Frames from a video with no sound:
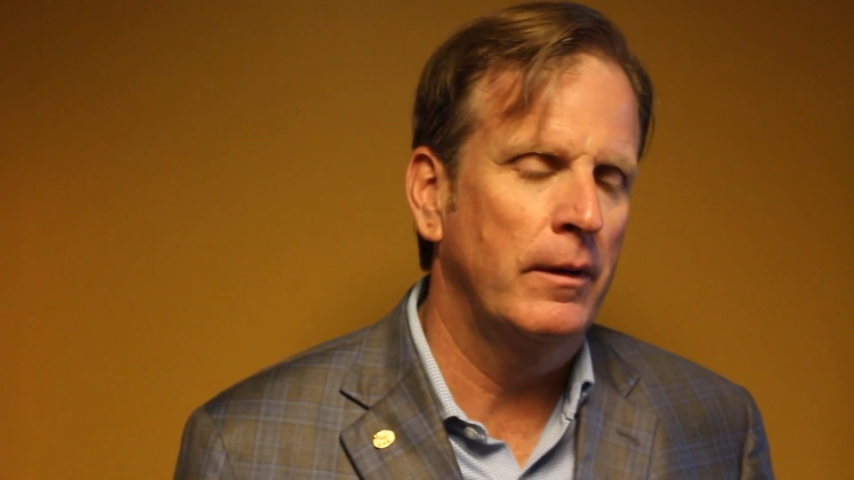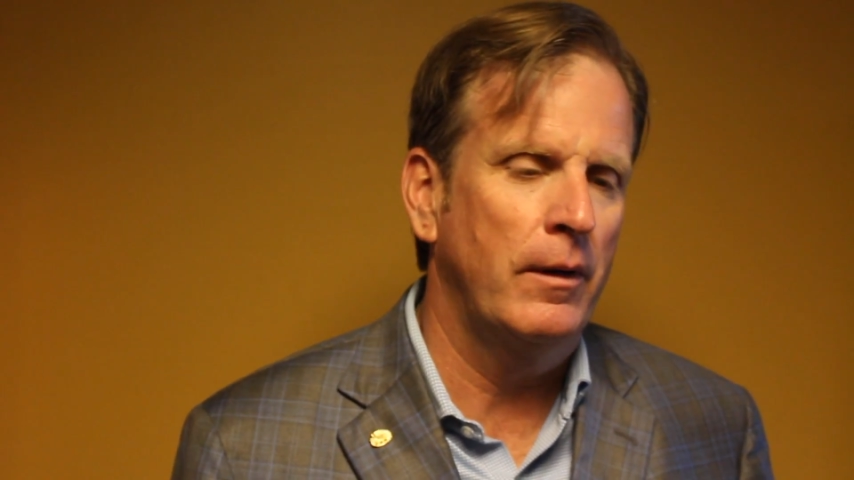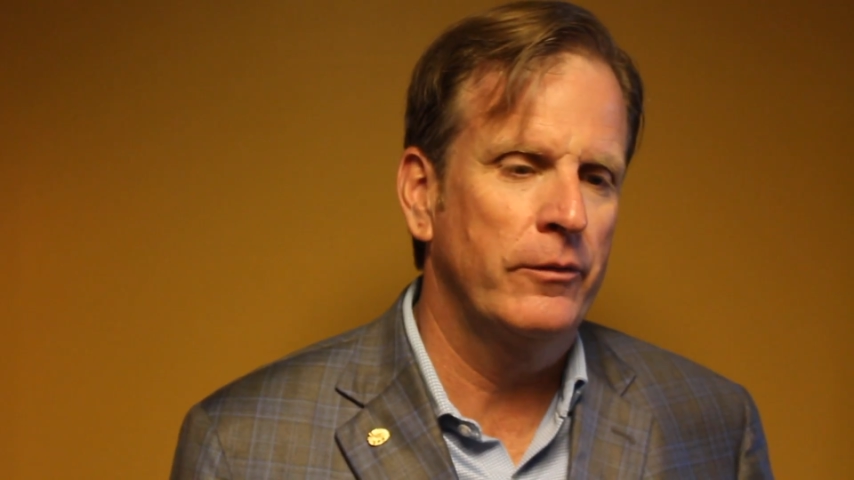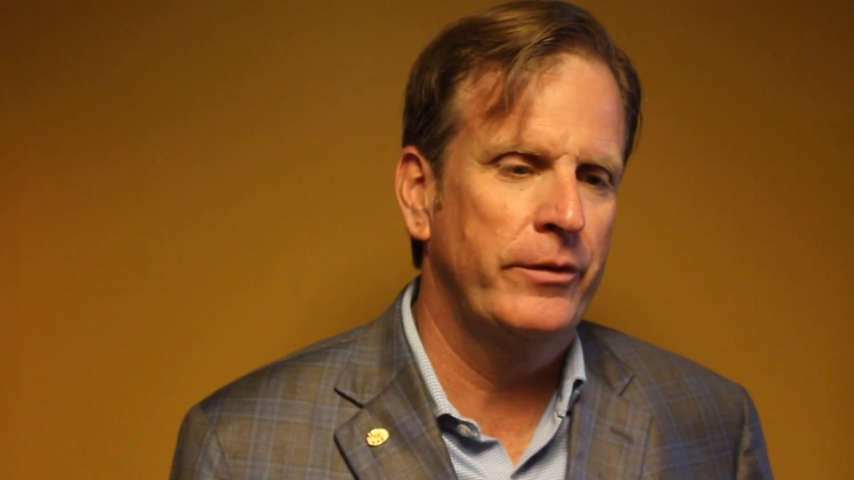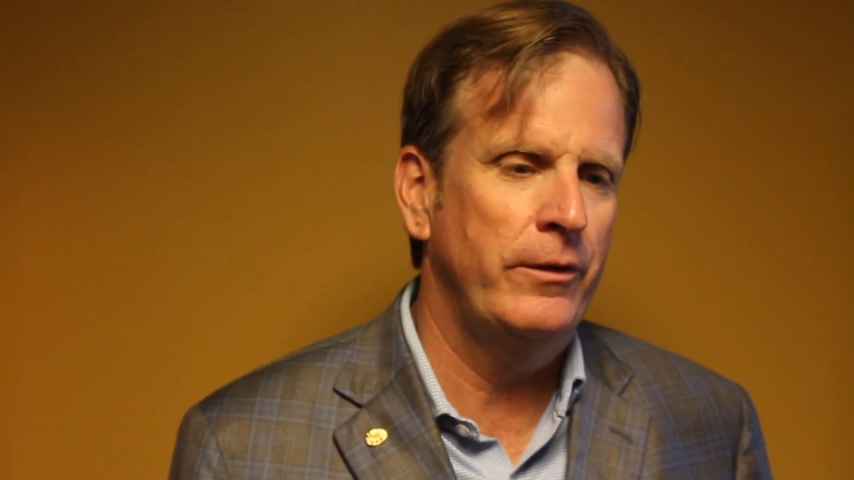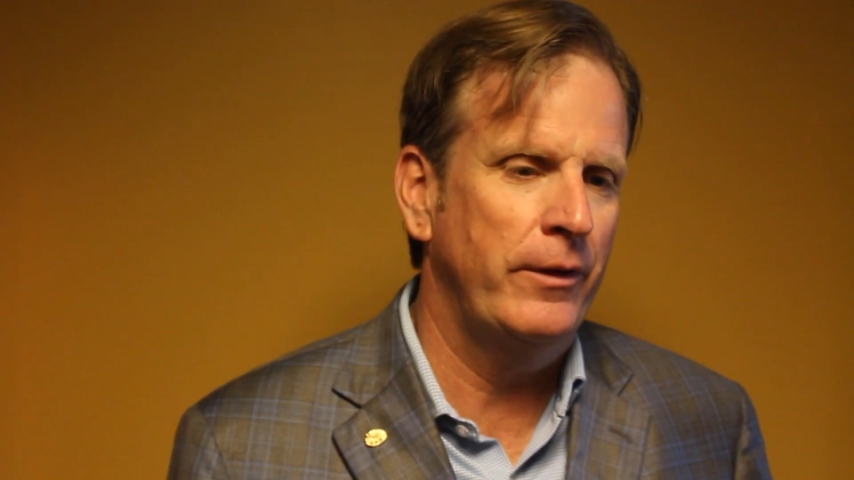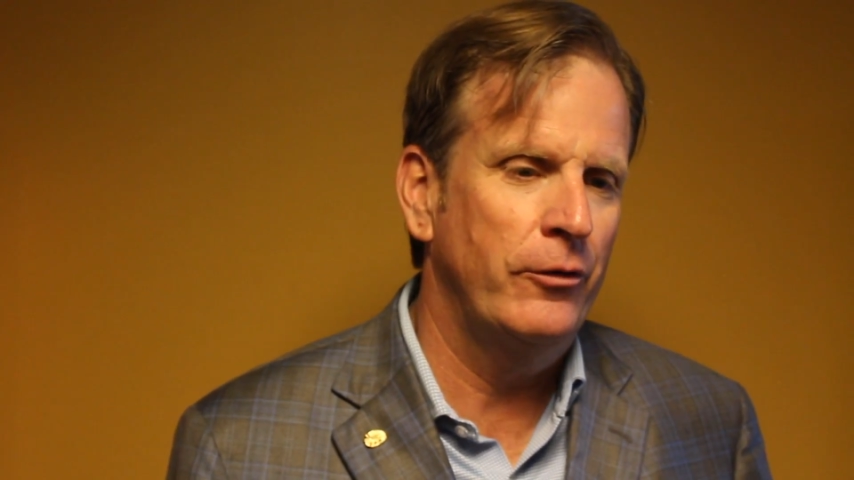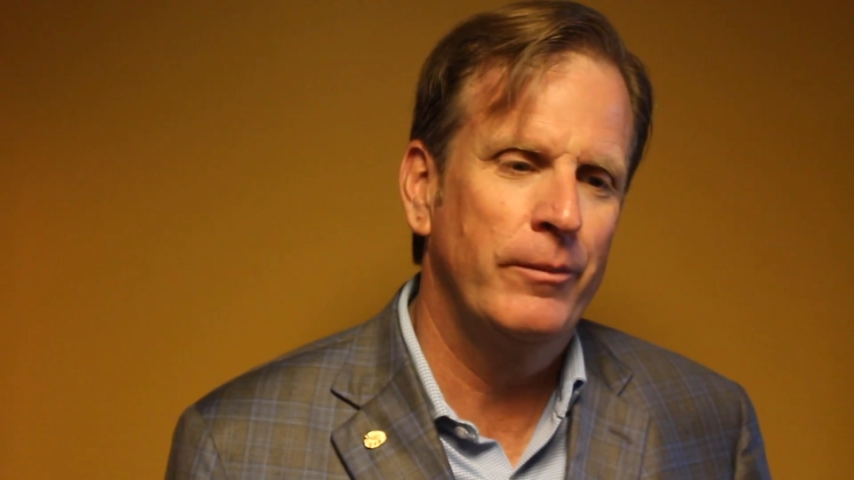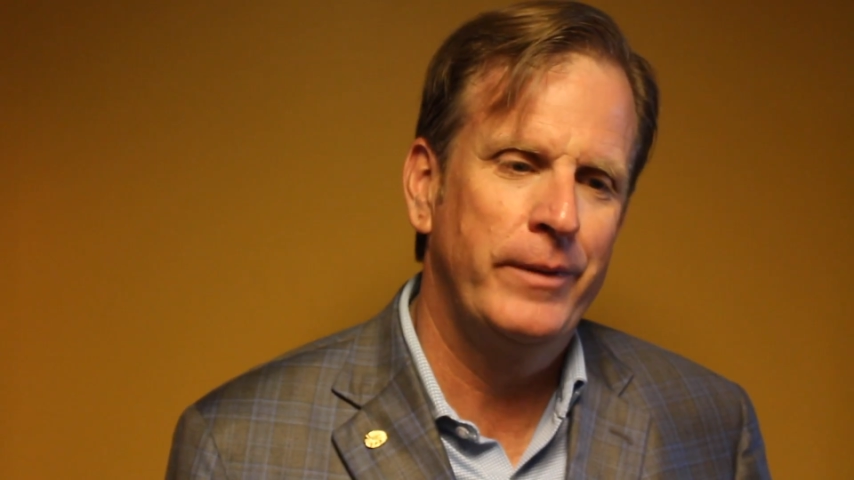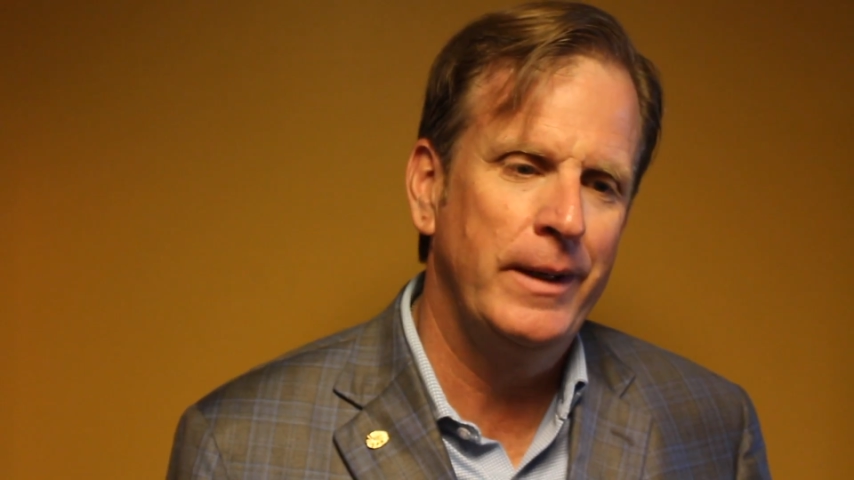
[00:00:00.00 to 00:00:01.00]
Our, our senior
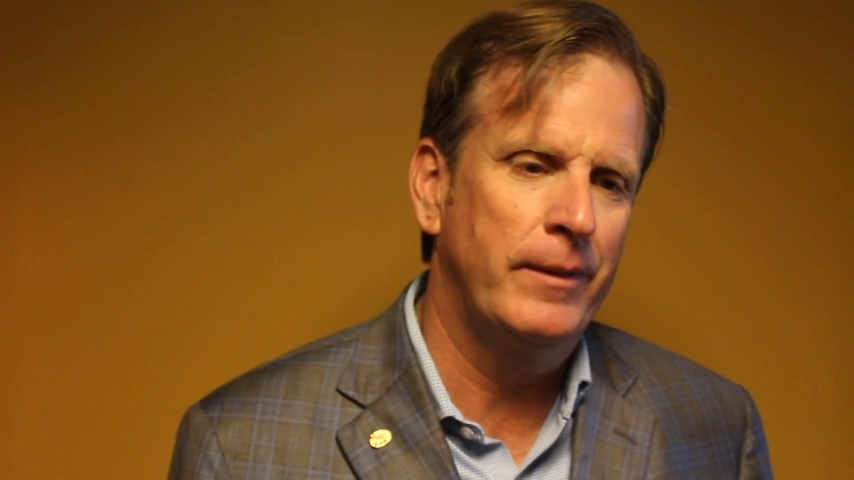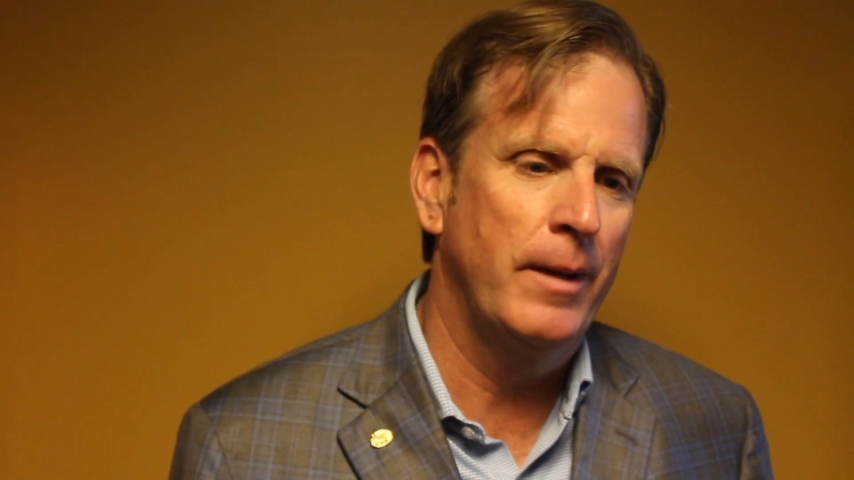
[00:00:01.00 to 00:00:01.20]
leadership team